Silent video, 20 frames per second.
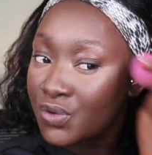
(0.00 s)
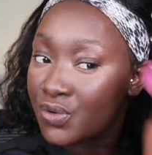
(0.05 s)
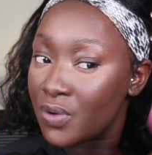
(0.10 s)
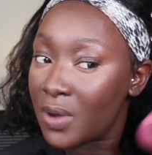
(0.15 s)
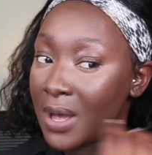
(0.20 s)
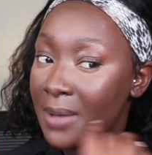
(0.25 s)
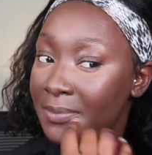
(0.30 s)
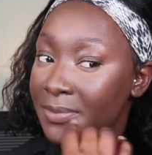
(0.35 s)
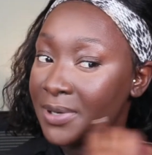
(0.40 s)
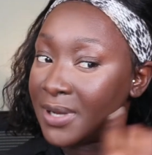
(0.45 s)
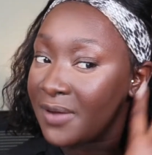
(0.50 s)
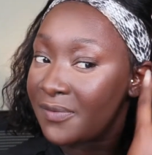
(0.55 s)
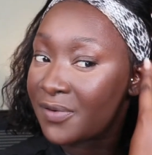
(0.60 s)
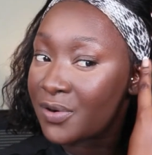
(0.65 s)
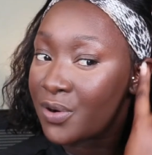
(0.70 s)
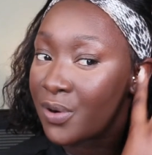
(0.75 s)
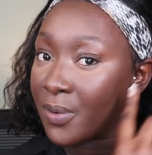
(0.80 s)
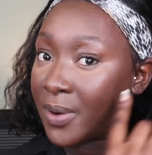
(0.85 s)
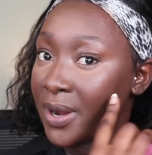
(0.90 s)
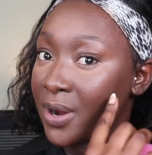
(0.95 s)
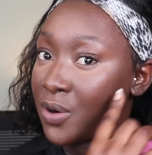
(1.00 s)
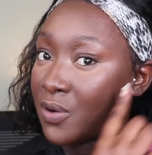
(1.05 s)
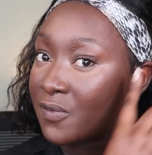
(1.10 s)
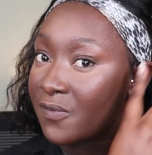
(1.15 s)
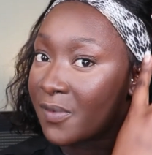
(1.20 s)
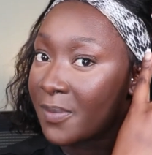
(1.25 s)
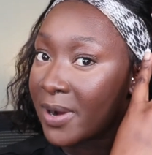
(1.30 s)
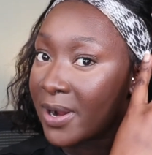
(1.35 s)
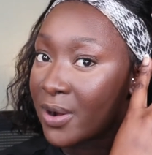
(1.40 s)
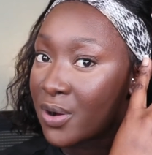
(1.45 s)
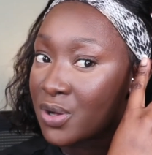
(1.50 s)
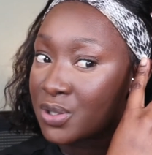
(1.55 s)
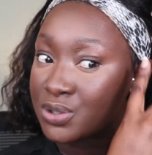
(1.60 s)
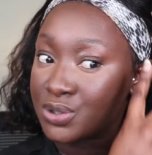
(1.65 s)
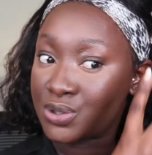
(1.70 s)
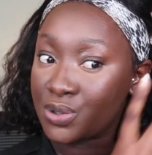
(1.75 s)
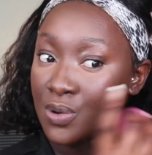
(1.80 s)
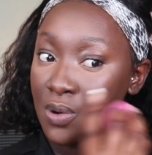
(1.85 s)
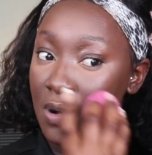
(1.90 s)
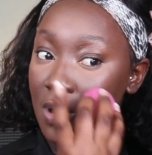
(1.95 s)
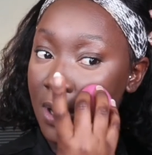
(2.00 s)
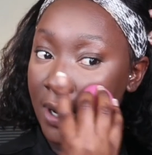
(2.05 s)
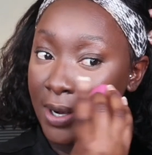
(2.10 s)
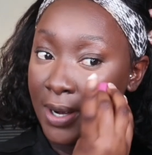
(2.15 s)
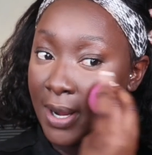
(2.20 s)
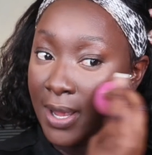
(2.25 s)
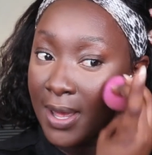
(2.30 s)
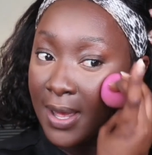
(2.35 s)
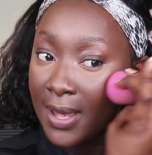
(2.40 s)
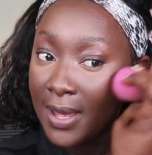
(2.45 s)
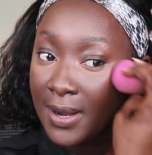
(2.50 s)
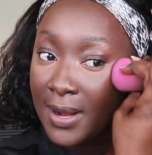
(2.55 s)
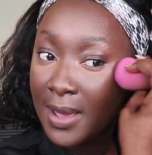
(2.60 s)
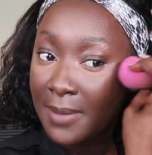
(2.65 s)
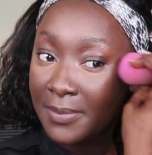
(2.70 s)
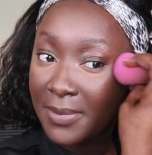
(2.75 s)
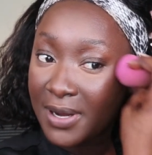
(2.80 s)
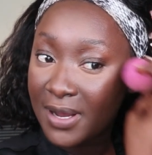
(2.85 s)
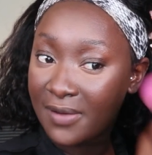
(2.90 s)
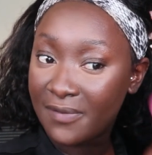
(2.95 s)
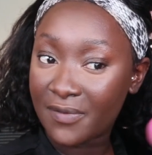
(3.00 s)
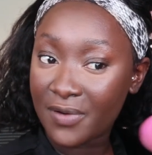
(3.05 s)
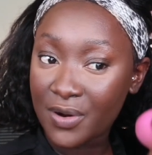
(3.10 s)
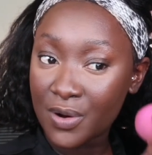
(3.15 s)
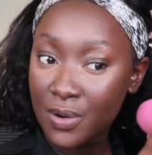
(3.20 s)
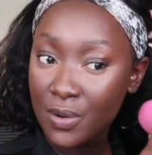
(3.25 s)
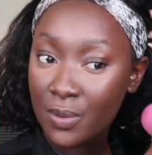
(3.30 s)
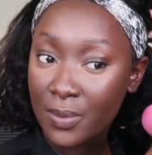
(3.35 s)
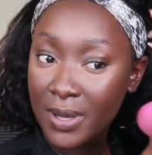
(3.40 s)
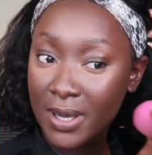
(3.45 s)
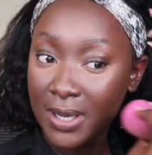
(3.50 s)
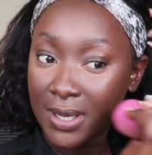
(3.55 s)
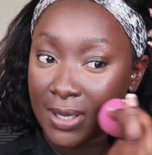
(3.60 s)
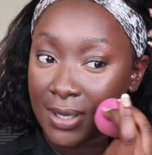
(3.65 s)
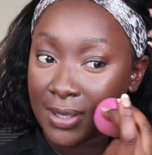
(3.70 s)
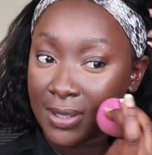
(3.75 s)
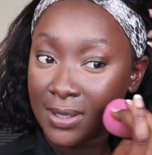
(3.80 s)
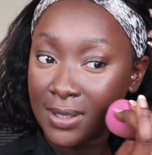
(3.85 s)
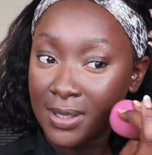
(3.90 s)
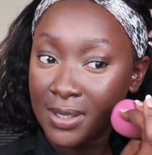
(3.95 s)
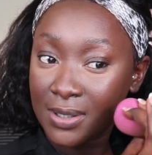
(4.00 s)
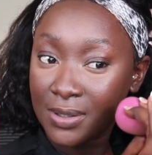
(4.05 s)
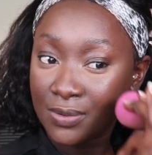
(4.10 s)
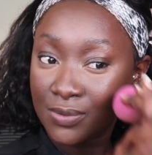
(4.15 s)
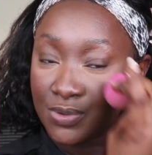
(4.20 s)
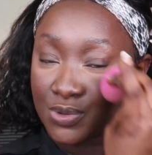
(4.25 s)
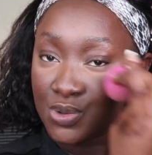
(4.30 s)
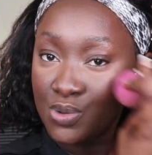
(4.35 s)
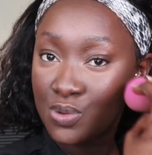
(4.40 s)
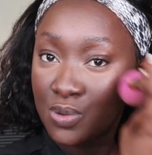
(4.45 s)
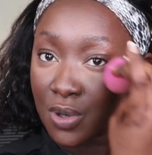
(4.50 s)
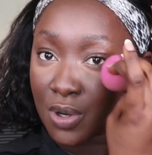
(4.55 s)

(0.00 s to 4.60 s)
So I'm never going over my contour and I'm never going too